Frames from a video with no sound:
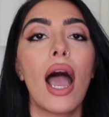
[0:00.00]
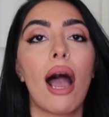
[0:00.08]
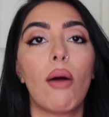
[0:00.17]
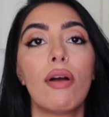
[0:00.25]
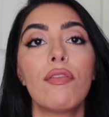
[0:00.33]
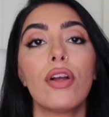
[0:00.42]

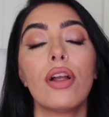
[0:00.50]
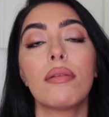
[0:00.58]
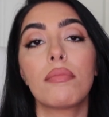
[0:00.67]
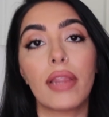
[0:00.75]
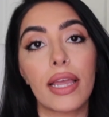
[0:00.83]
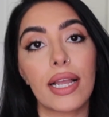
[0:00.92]

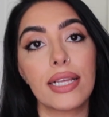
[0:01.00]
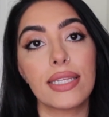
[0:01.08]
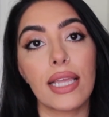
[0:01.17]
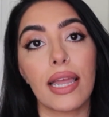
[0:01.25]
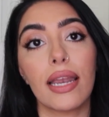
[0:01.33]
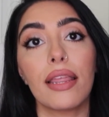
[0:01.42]
However, like I
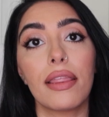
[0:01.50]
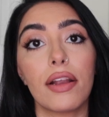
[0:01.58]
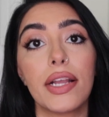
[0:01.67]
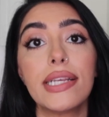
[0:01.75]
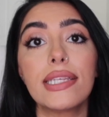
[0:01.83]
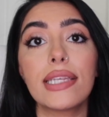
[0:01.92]
said, there
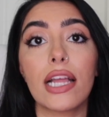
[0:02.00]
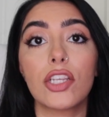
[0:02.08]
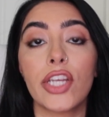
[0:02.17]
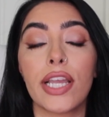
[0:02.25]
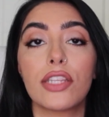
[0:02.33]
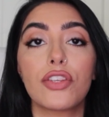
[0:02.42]
is that
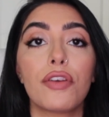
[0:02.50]
chance.